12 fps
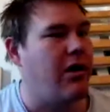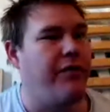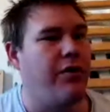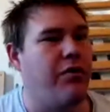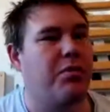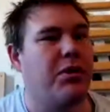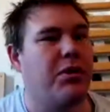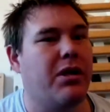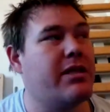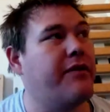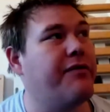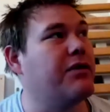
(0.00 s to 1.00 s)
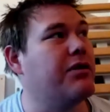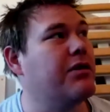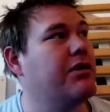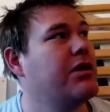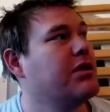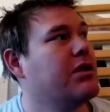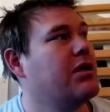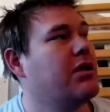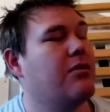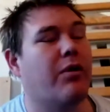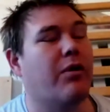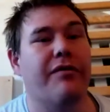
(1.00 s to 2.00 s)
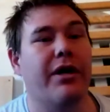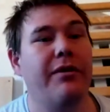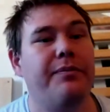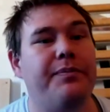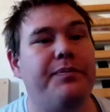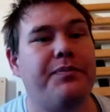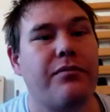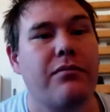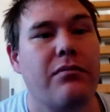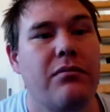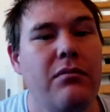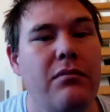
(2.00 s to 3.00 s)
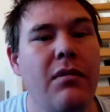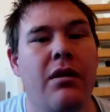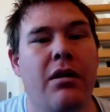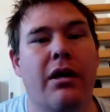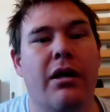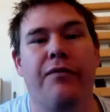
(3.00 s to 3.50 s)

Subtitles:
that's iView or Plus Seven or whatever, the